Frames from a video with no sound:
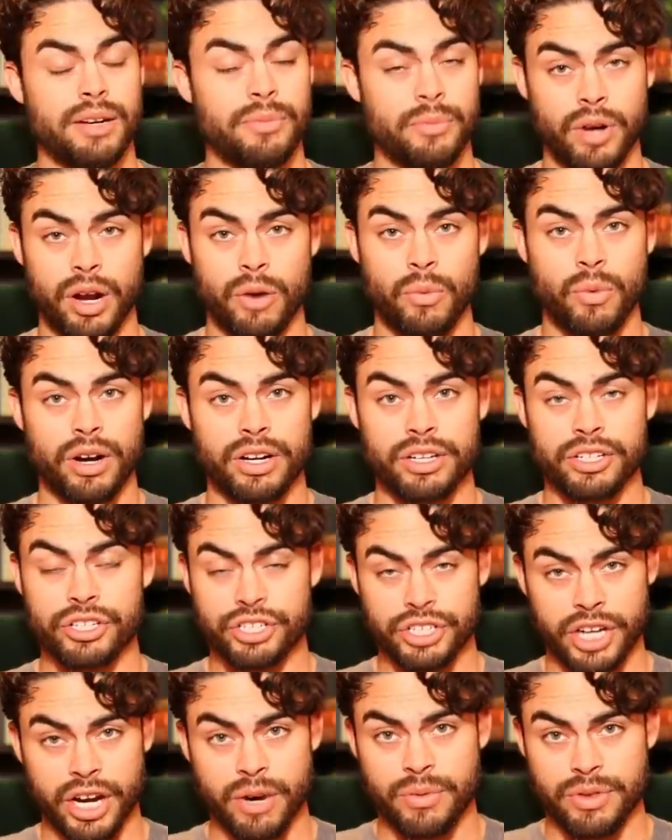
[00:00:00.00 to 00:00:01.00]
And what I wanted to
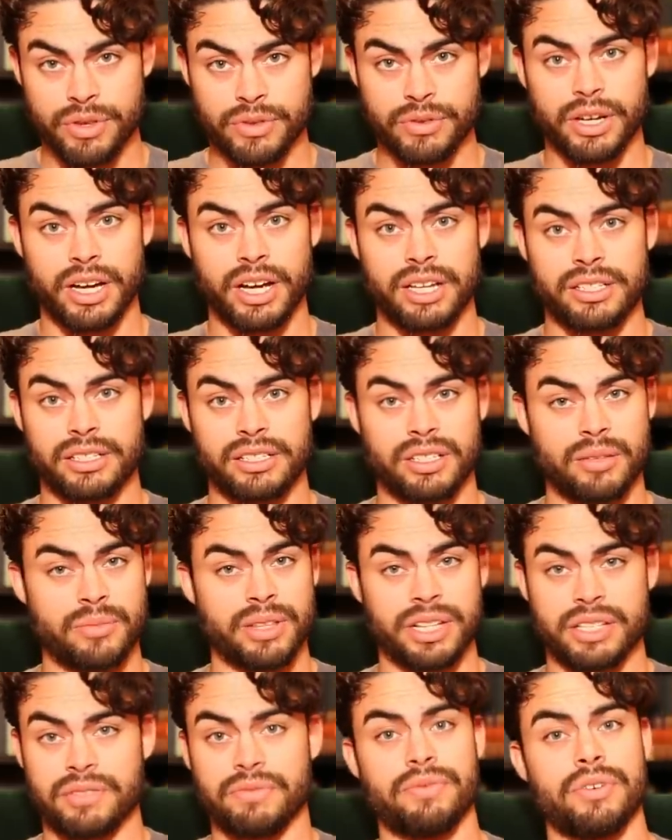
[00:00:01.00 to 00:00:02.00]
share with you guys is something
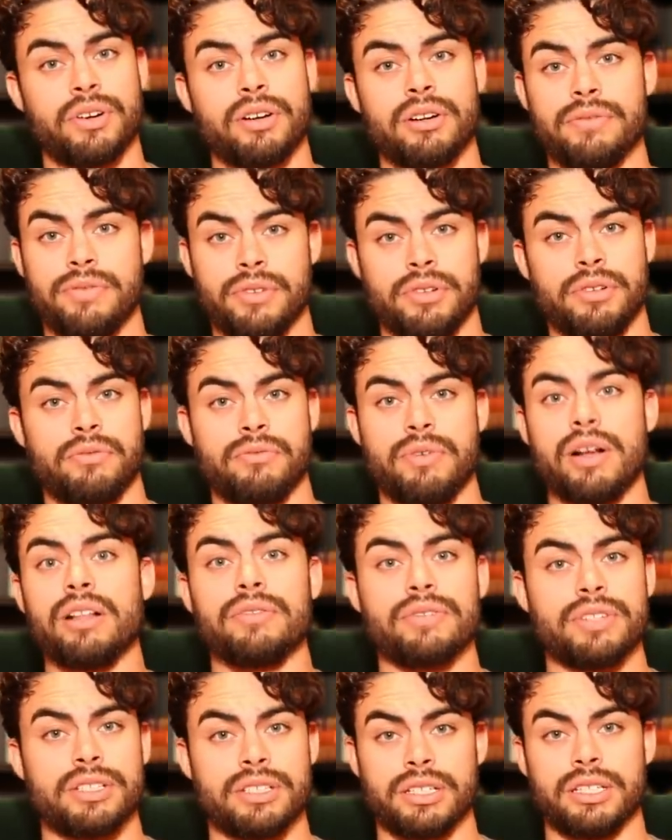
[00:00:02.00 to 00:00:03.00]
that's very, very
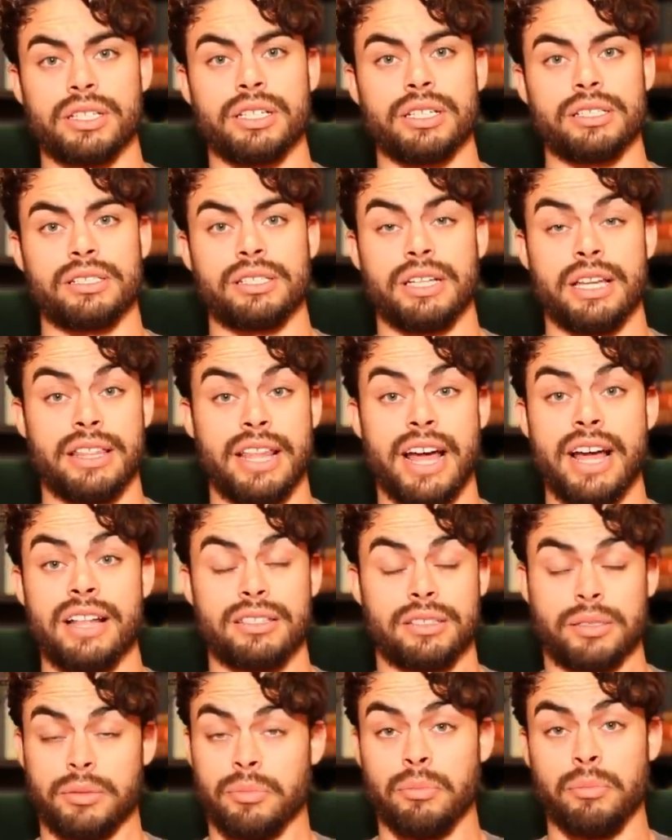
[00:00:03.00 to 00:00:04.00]
relevant to this, and
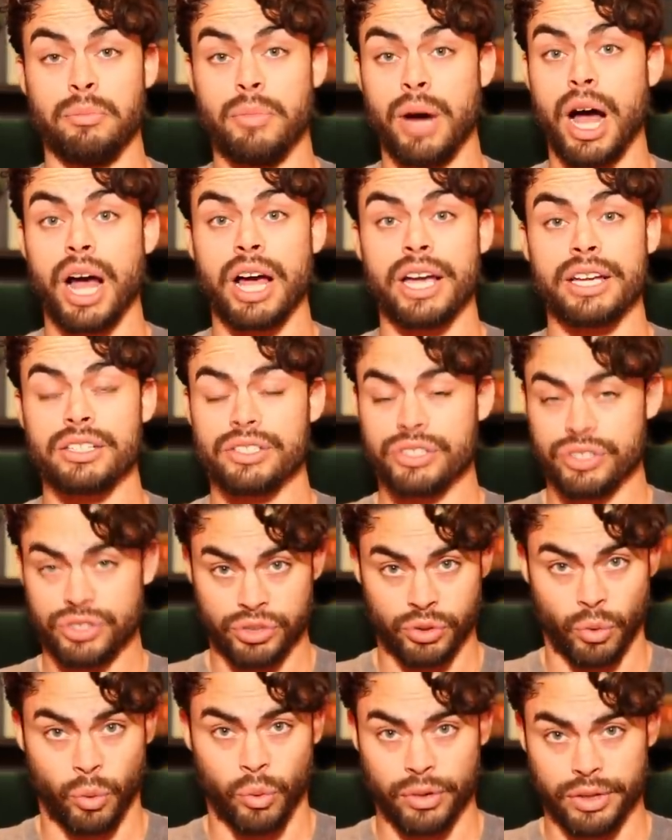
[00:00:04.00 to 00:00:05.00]
that's my
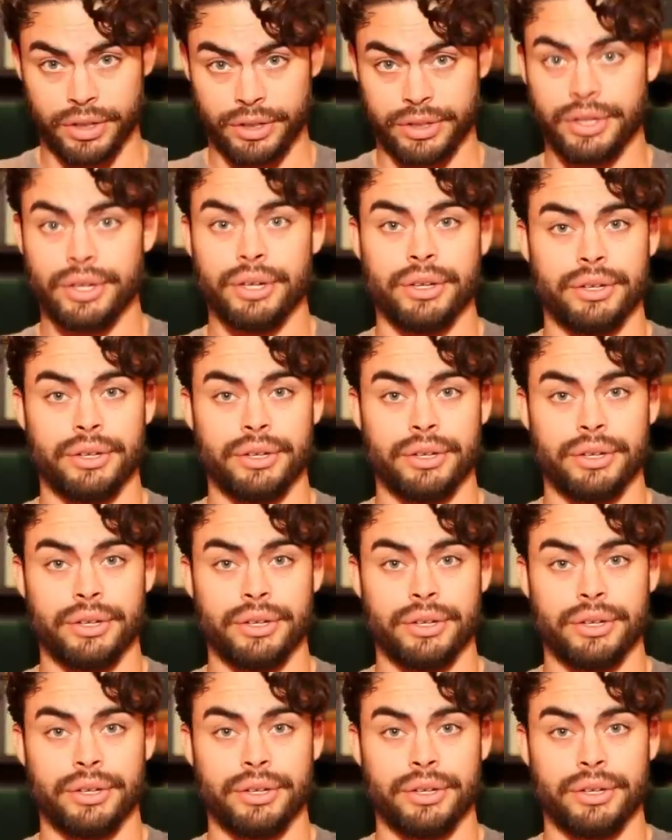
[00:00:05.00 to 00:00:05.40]
story.